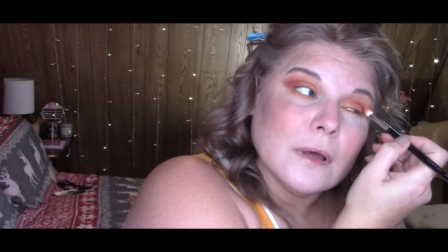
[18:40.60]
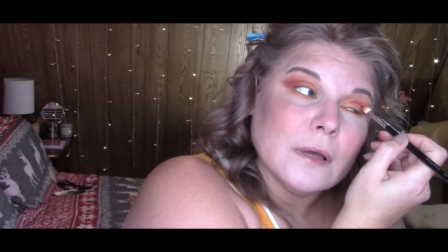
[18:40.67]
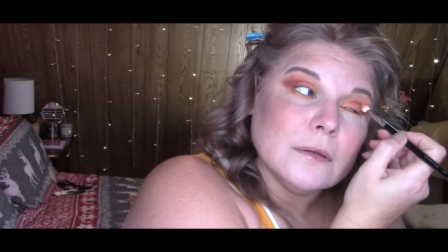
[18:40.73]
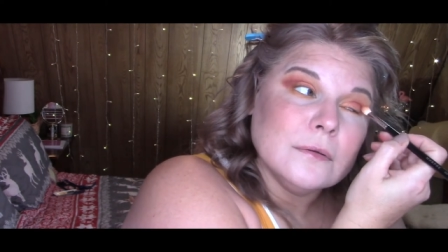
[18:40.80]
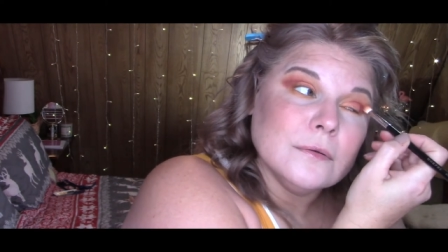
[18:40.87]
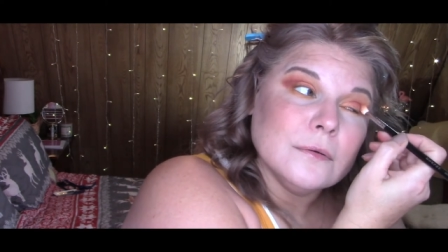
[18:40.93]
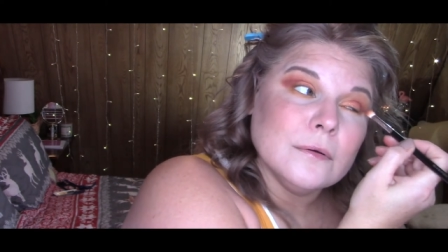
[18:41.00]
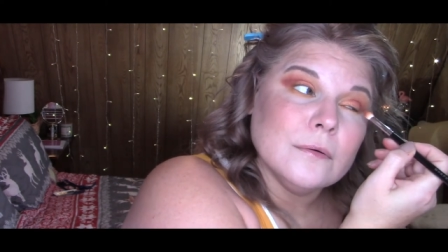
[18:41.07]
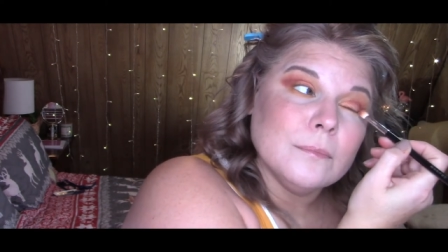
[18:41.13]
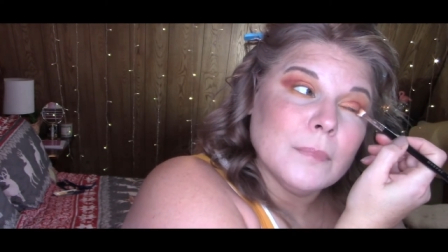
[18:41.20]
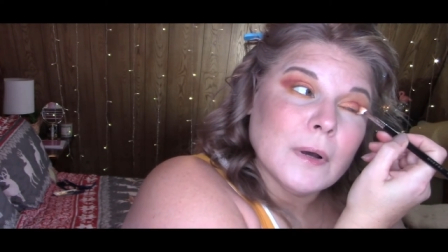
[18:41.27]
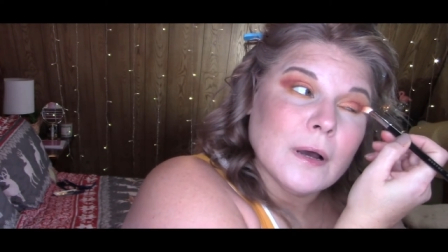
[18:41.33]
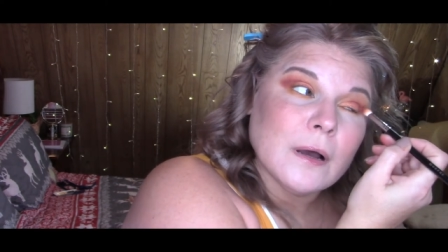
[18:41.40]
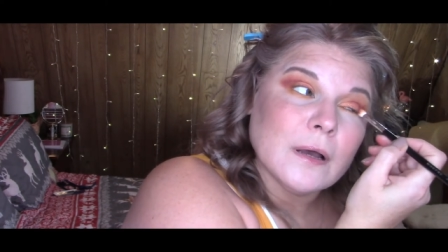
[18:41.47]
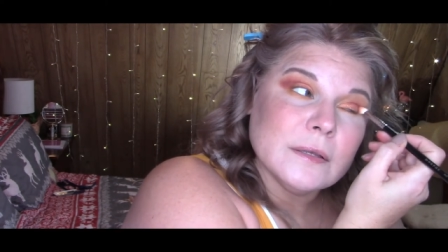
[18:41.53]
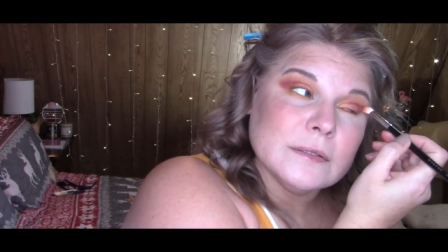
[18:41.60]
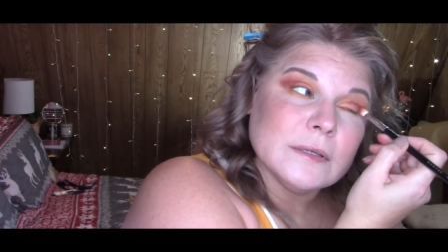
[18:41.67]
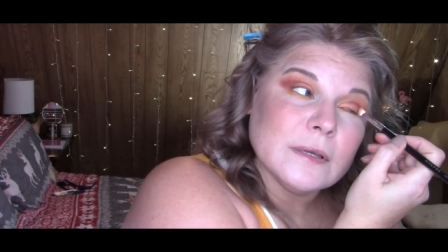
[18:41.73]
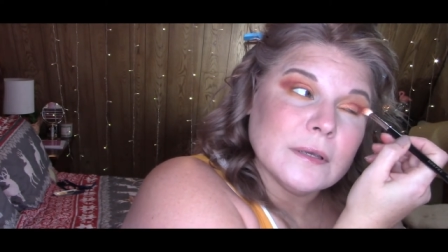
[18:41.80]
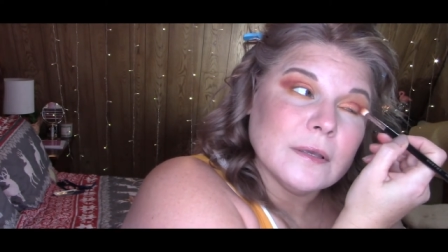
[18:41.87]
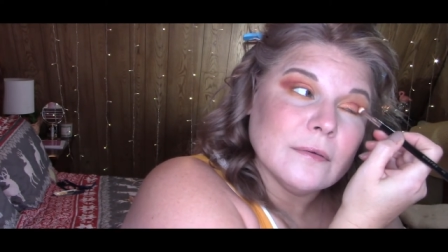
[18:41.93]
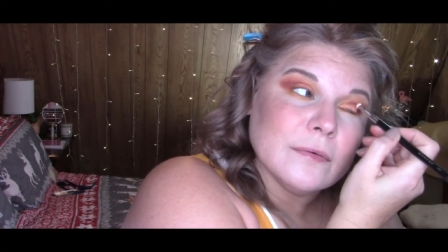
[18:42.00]
I do pause
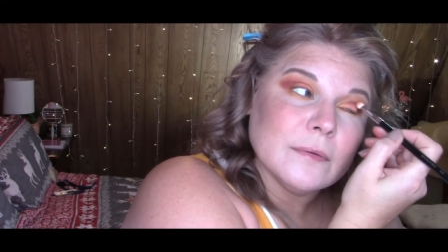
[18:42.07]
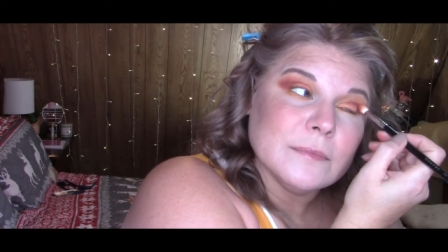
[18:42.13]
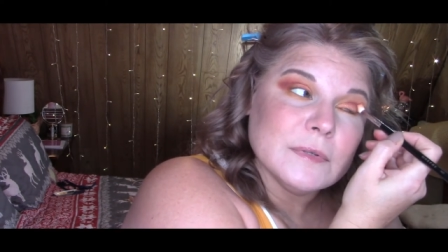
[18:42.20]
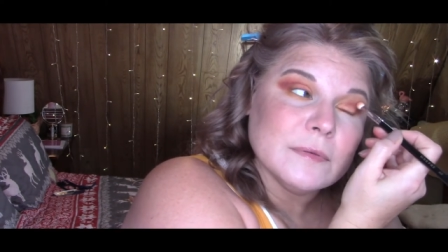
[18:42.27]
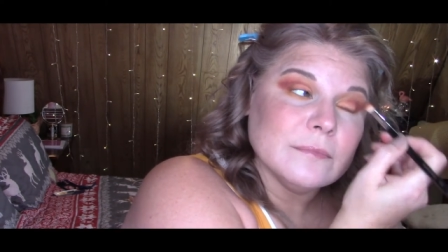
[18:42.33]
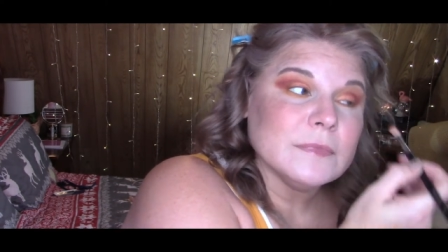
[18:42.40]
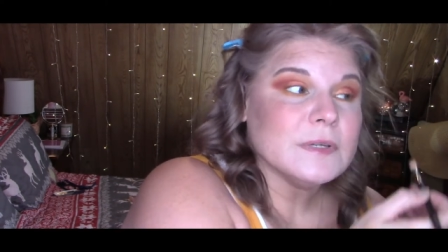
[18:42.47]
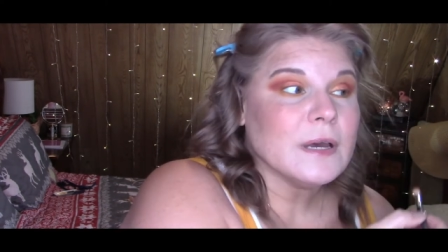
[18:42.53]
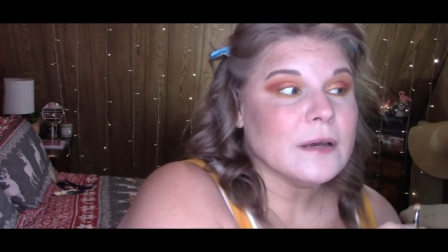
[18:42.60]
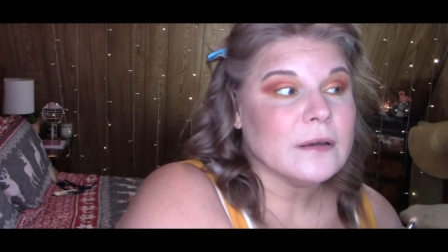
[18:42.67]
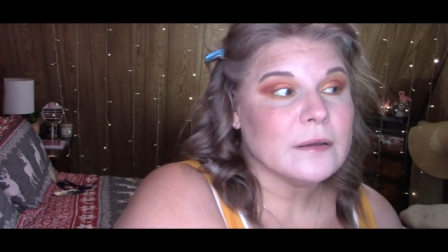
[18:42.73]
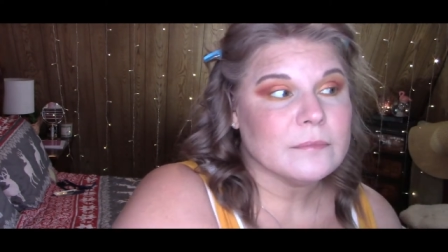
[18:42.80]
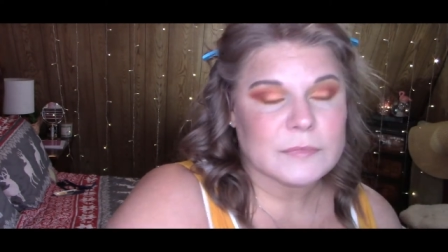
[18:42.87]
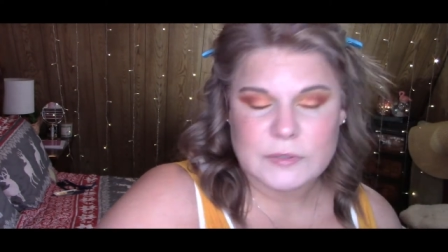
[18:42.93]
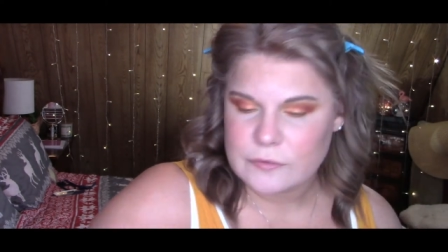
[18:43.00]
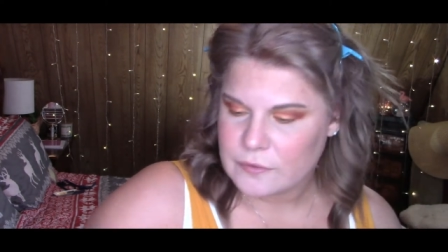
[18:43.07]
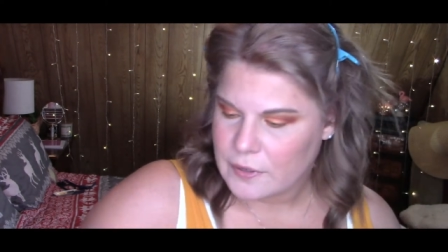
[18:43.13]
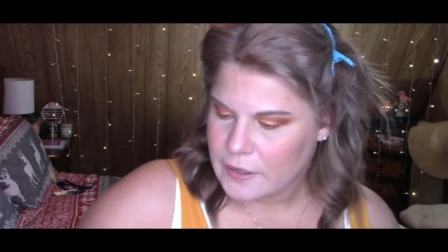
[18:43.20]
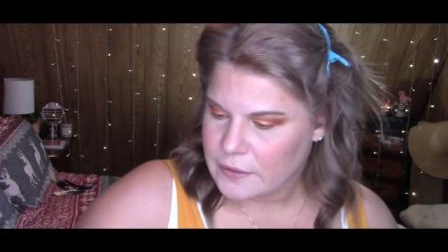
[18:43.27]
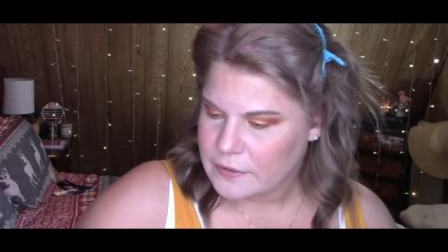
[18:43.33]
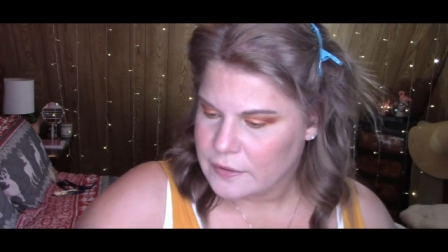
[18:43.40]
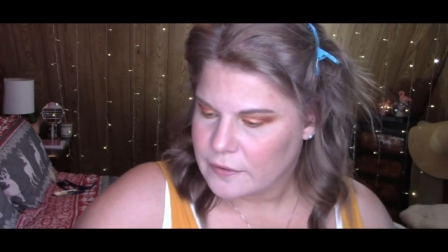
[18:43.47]
and give him some time to
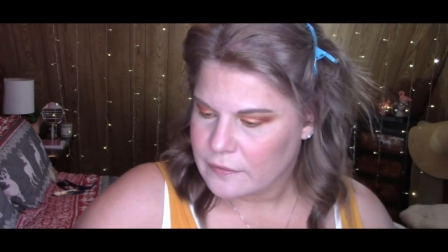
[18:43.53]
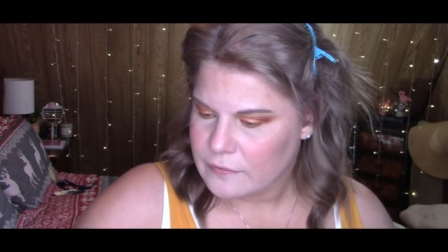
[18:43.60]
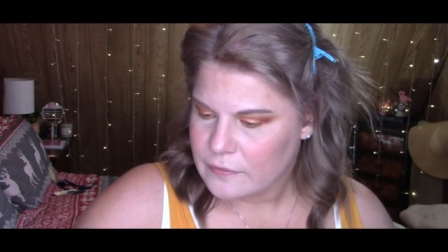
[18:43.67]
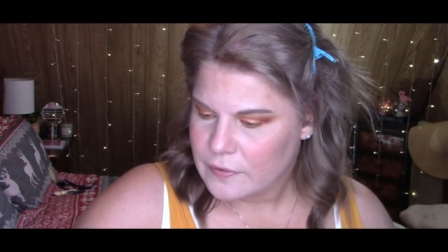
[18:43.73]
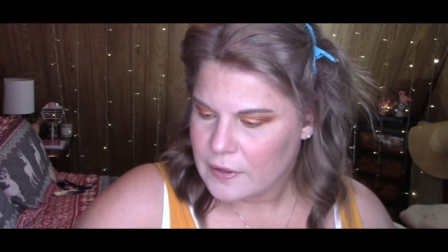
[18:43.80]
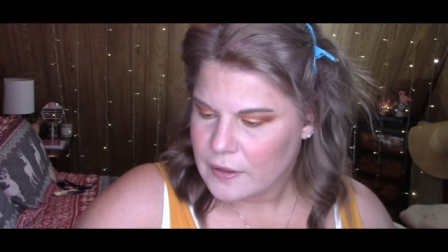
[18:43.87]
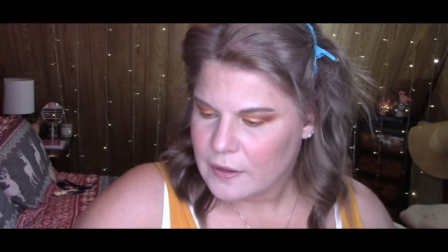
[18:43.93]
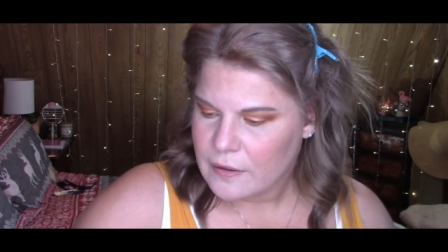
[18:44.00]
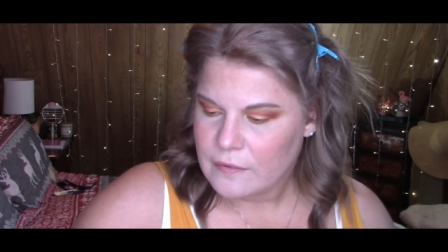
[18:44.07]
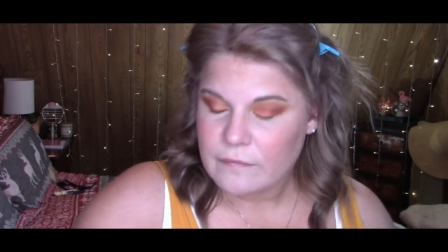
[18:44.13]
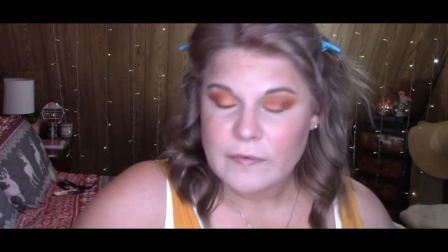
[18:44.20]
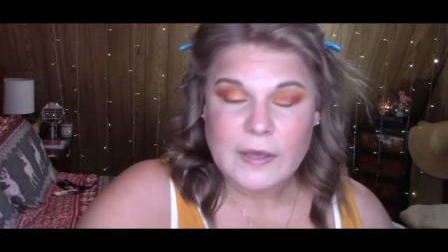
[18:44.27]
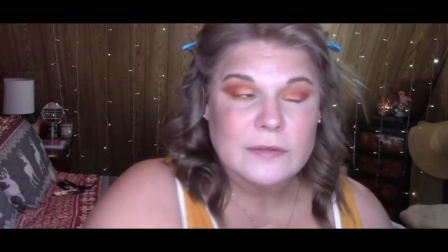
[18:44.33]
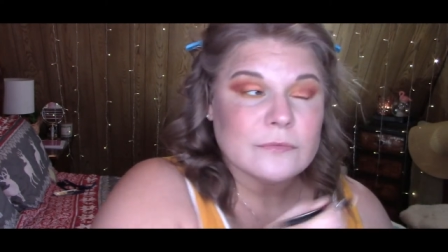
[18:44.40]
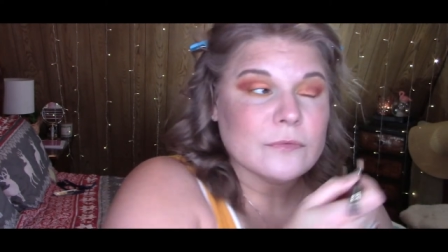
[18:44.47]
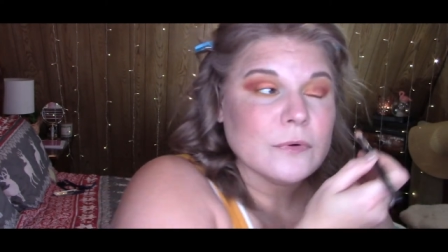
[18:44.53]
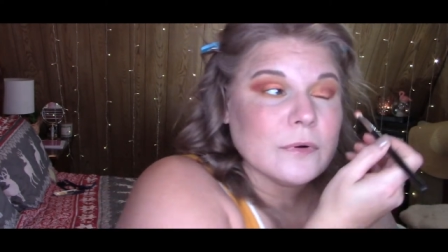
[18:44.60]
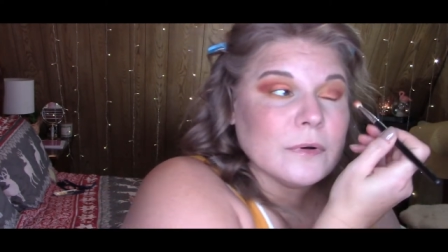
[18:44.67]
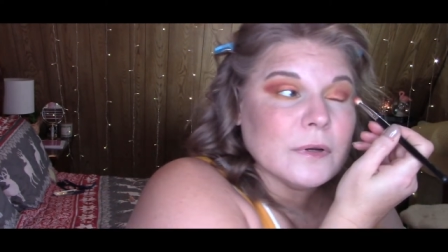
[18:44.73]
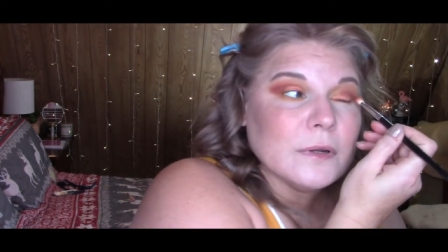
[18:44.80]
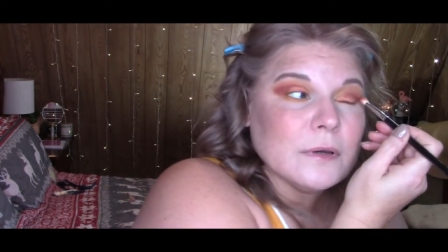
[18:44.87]
kind of fast forward.